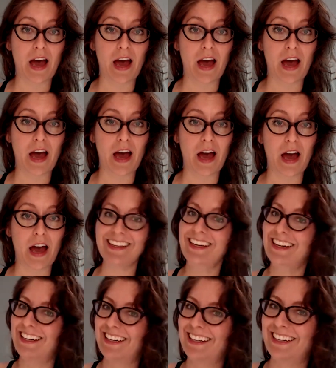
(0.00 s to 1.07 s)
I'm still
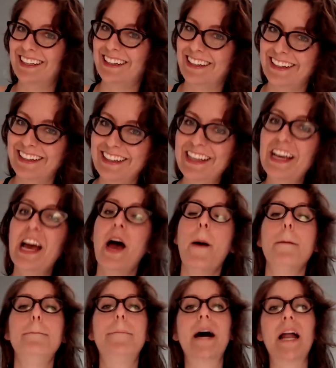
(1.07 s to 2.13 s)
kind of shocked.
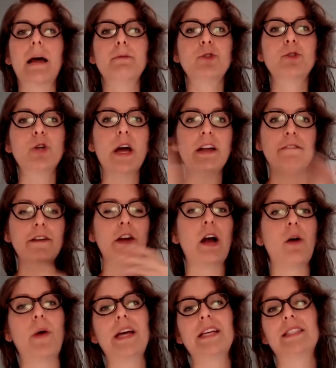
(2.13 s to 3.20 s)

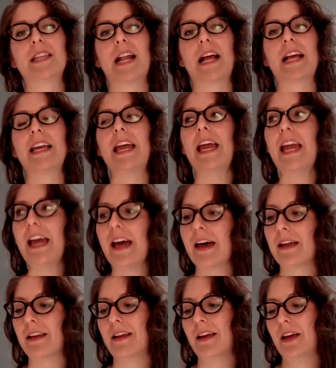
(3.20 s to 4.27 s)
But I'm trying to figure out ways
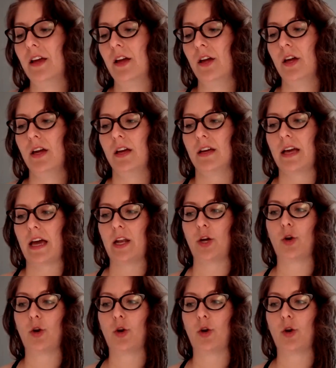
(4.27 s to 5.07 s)
that I can